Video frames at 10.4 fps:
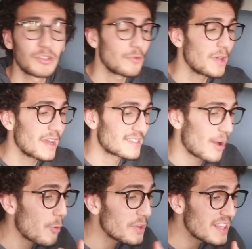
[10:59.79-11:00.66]
2 years. I
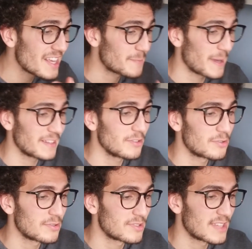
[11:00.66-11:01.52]
wasn't expecting
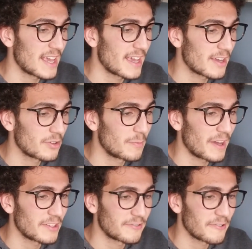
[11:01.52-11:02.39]
to say
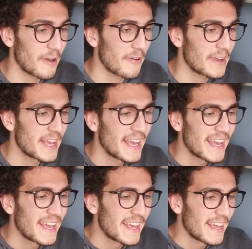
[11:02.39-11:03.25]
goodbye to Ferrari,
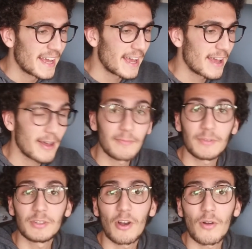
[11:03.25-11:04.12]

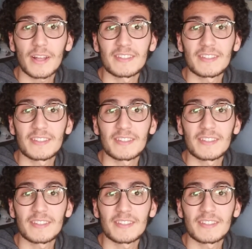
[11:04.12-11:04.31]
you know, at